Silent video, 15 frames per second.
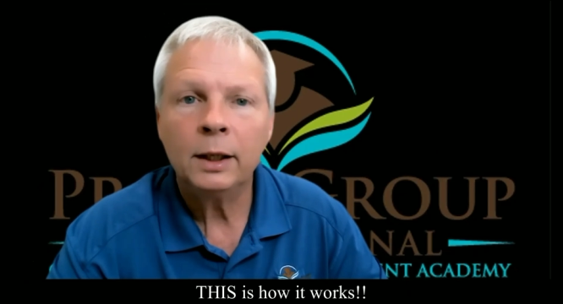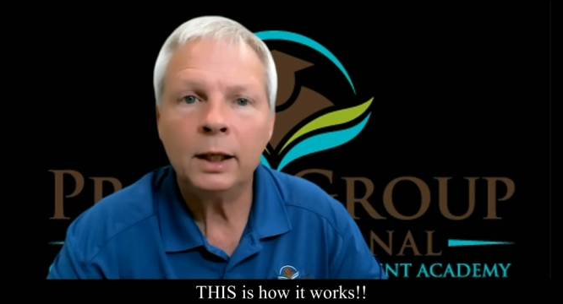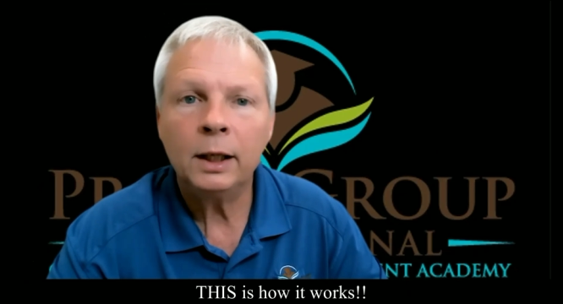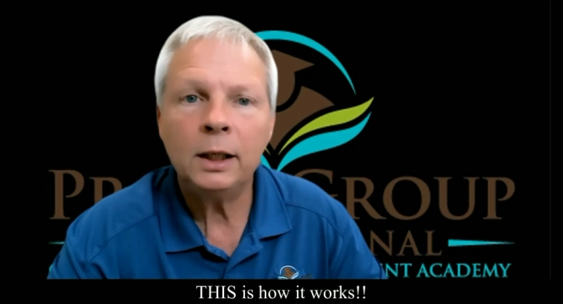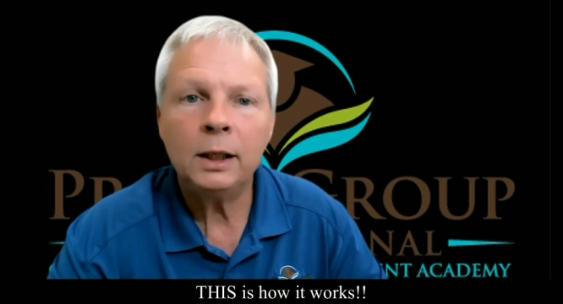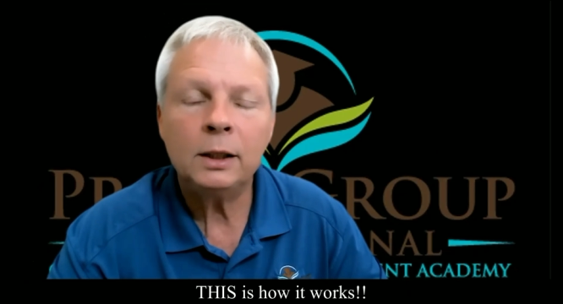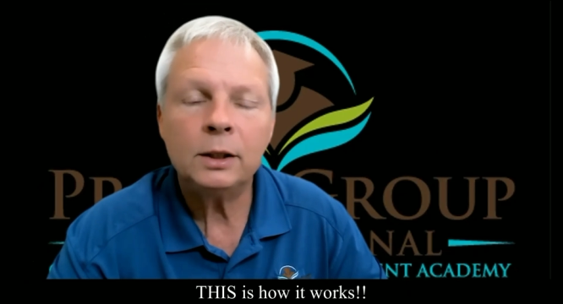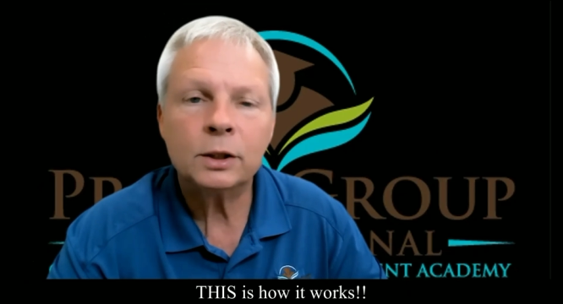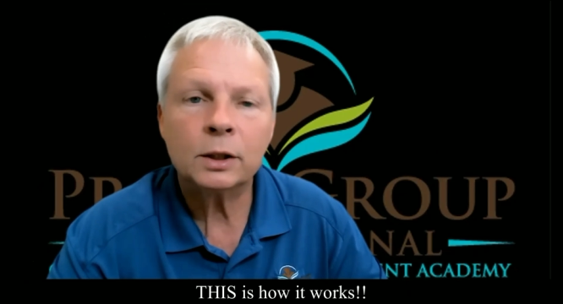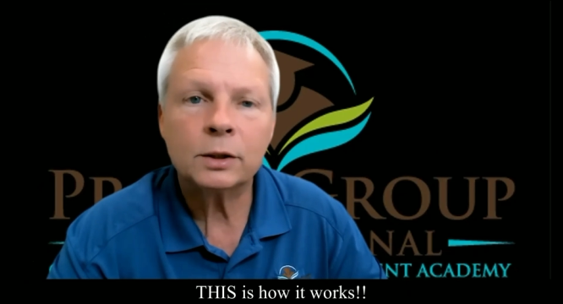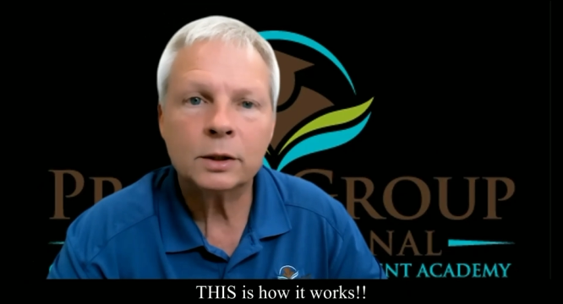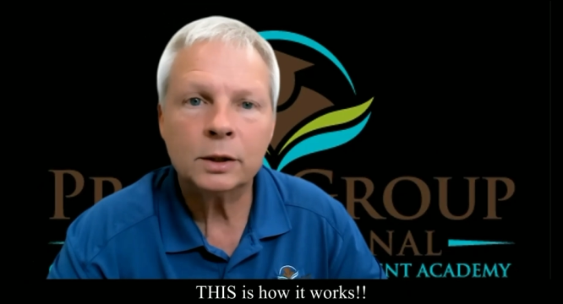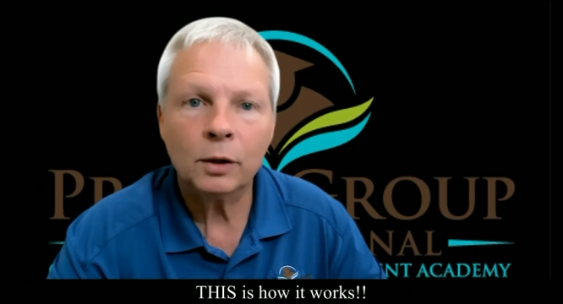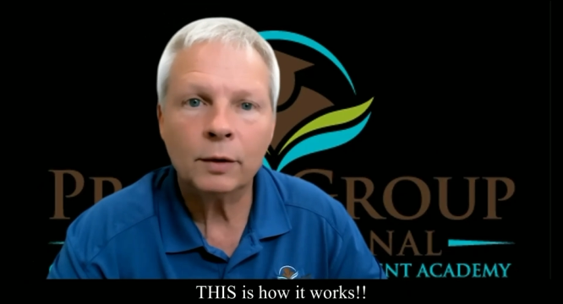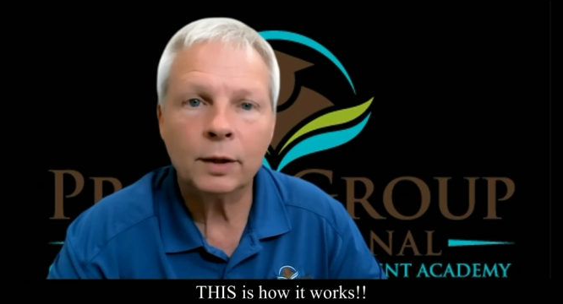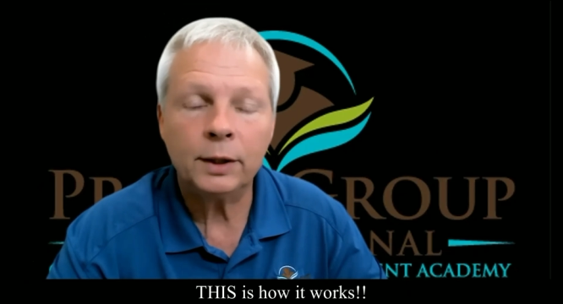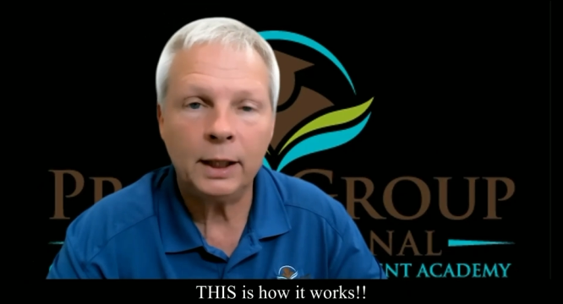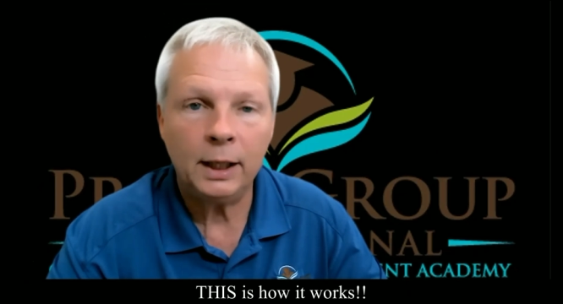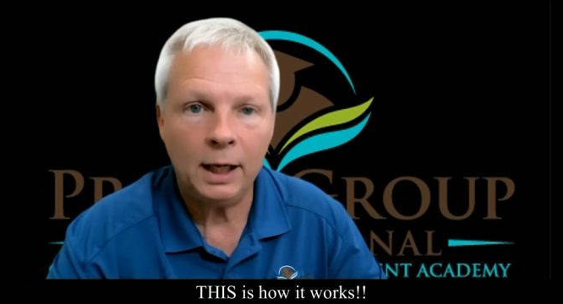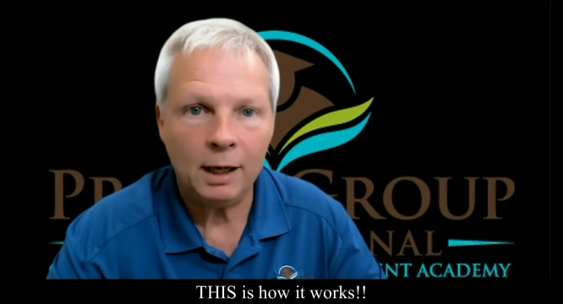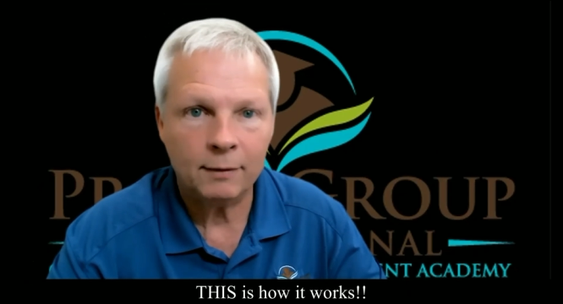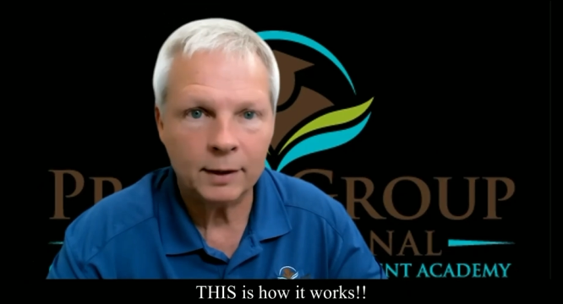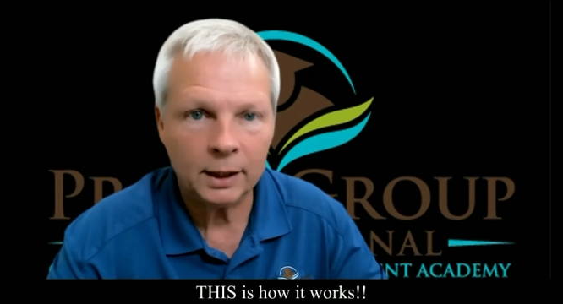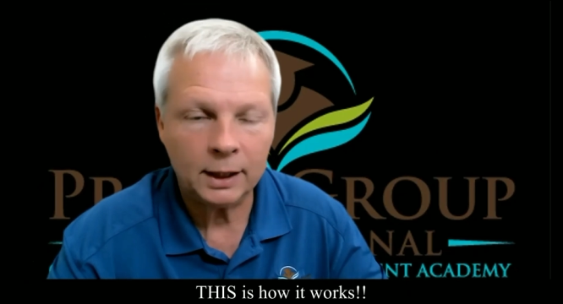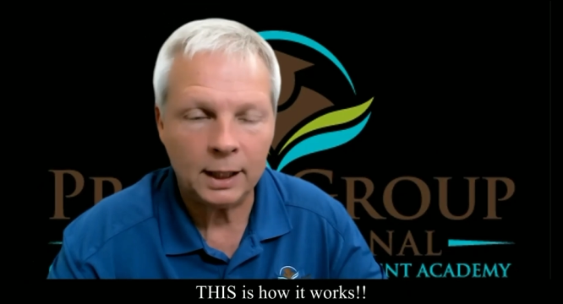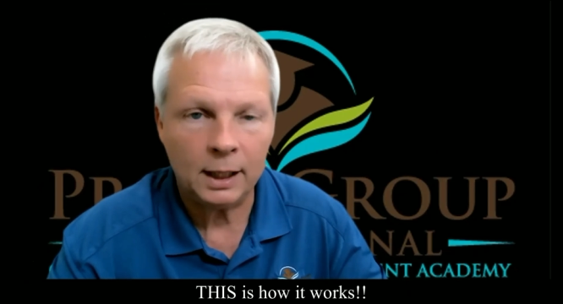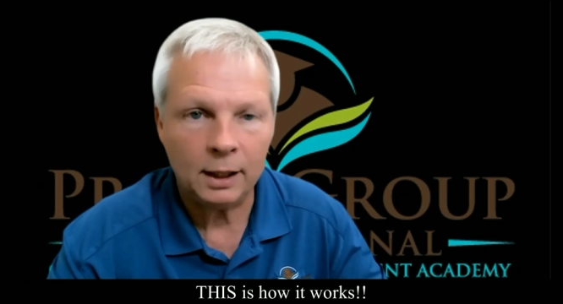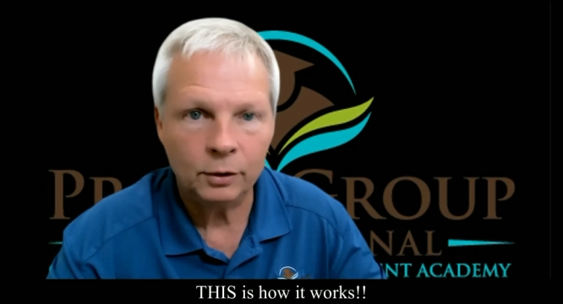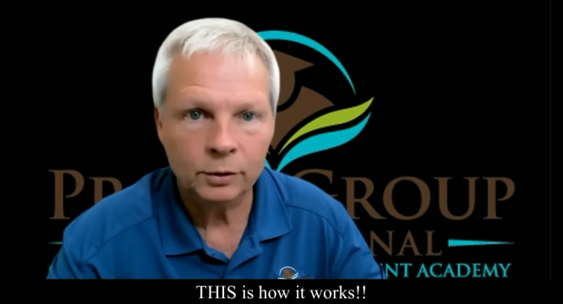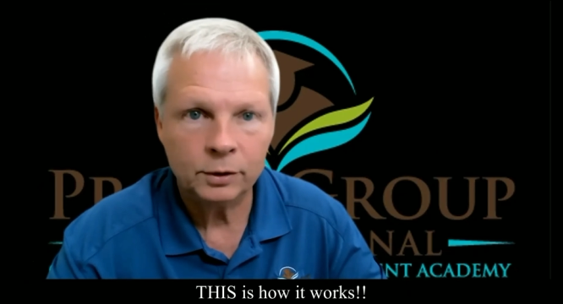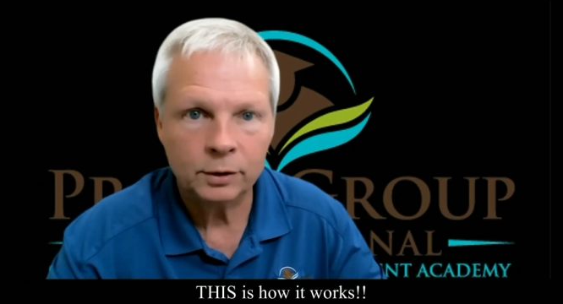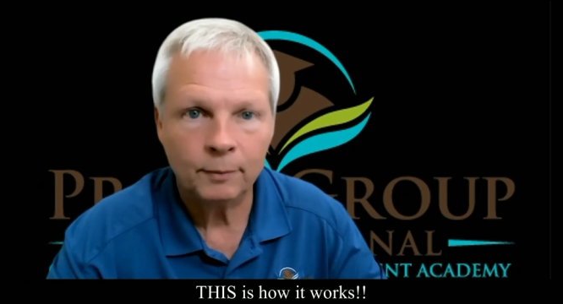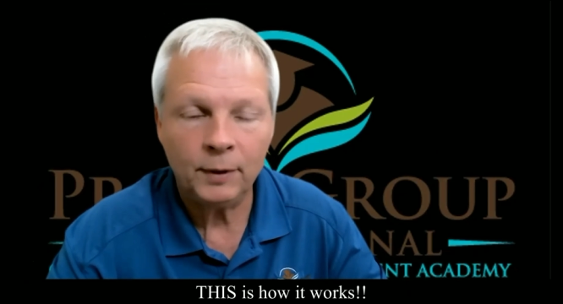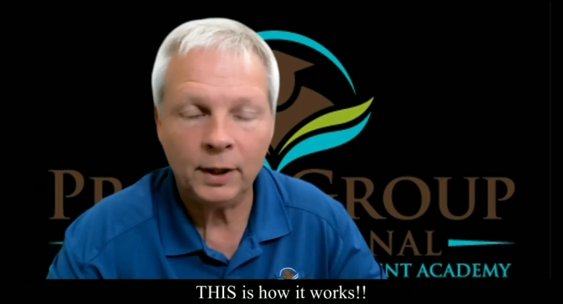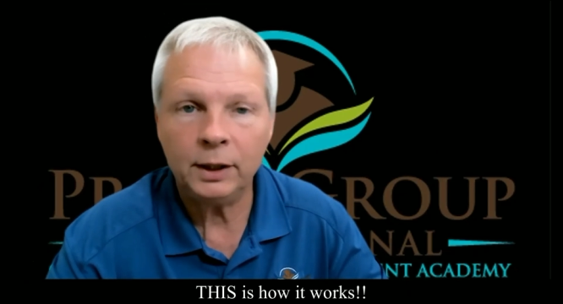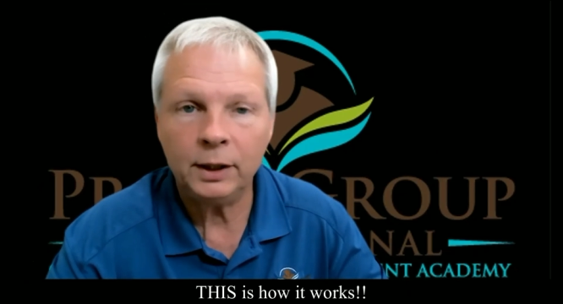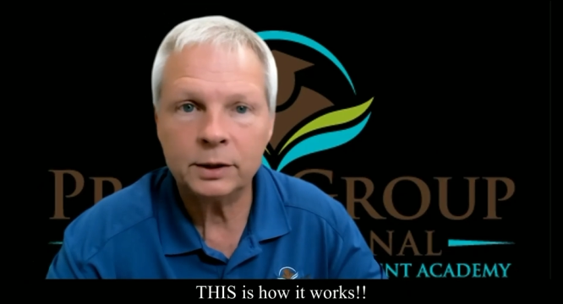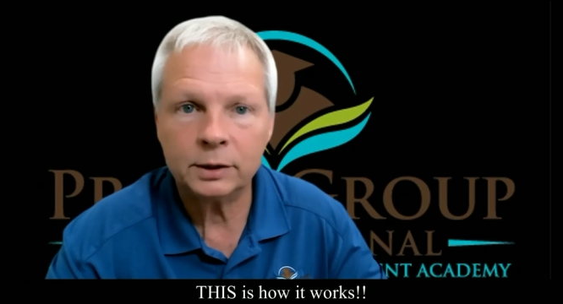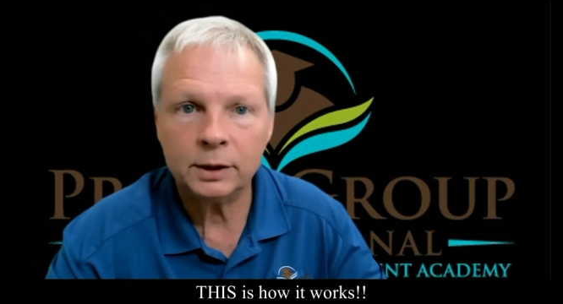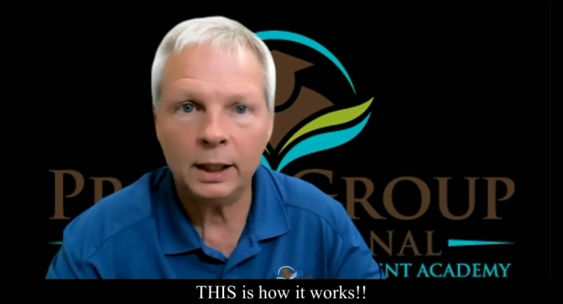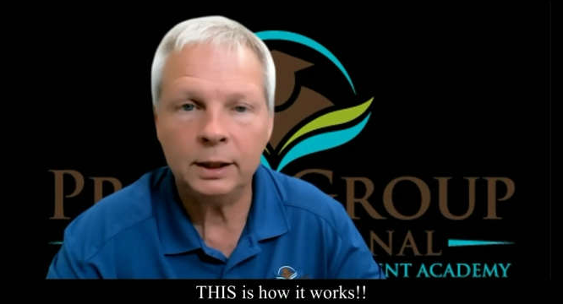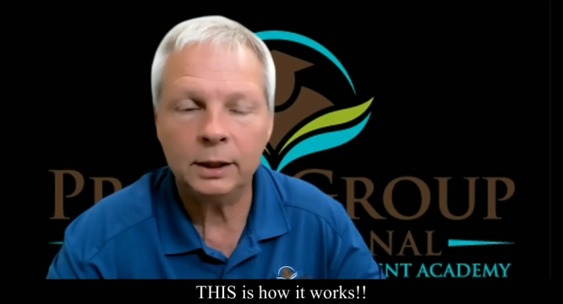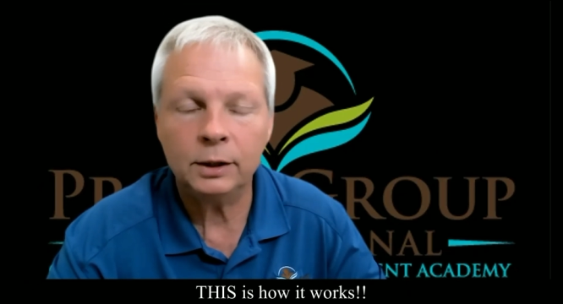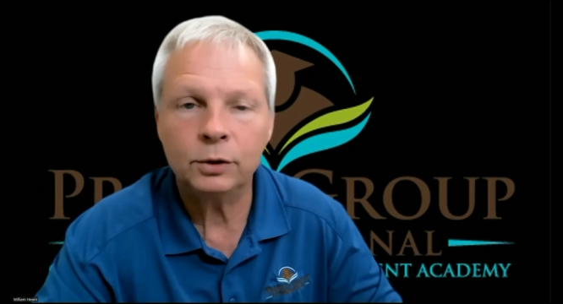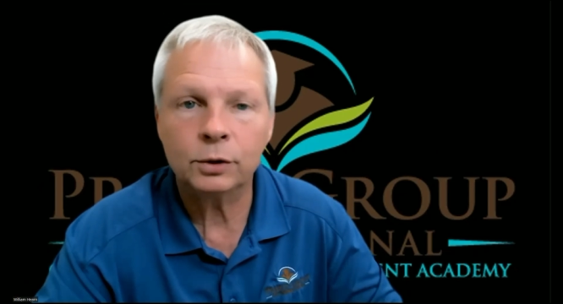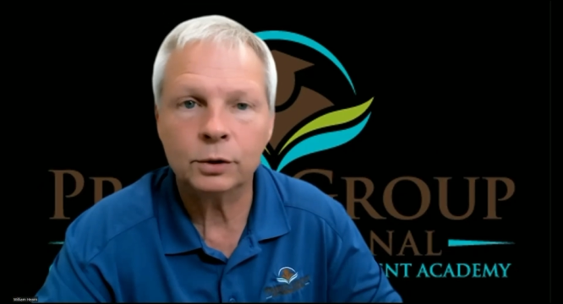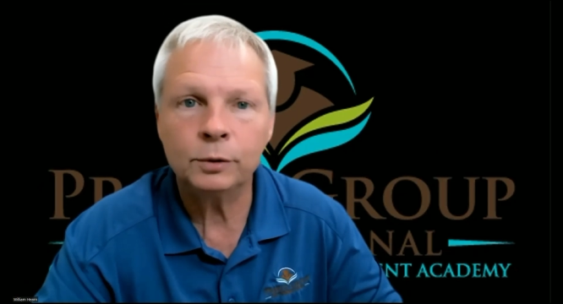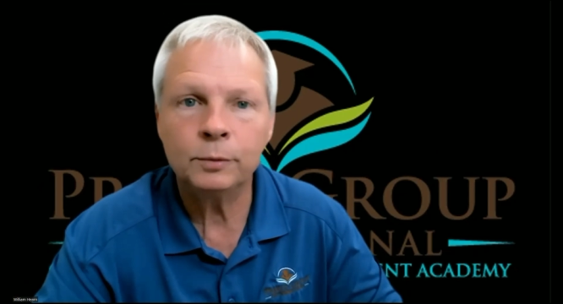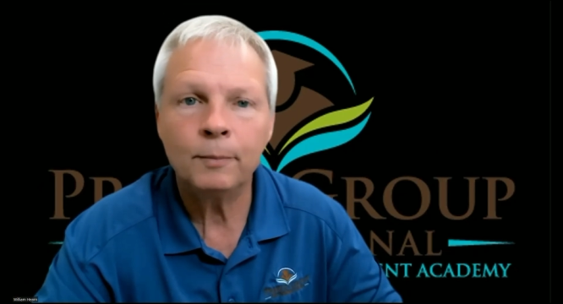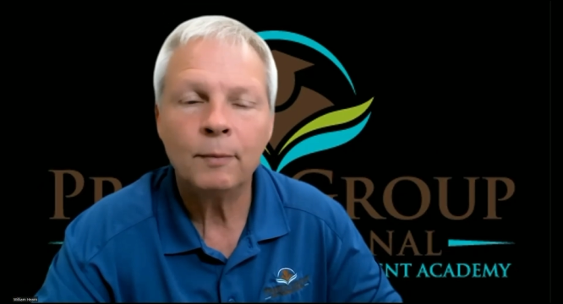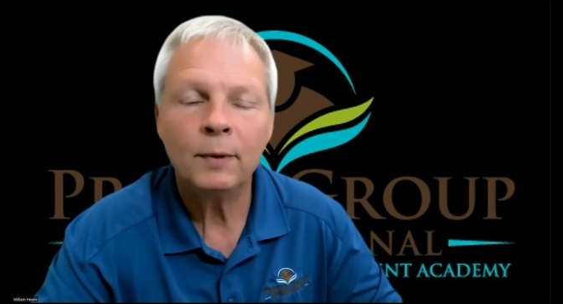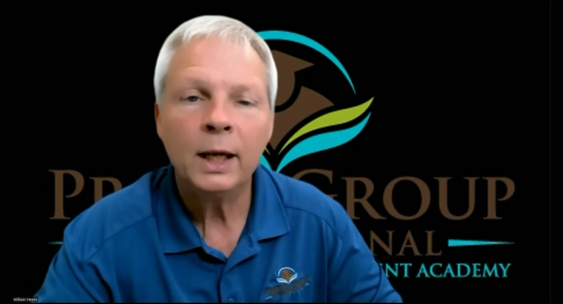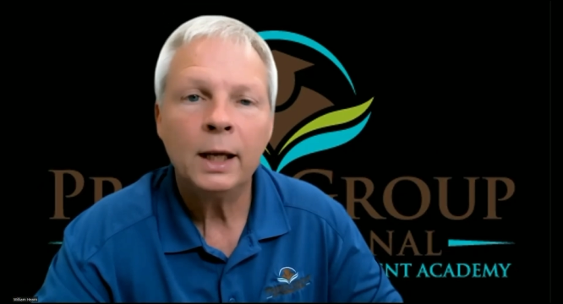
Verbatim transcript: they just know that they have an account that they sign into.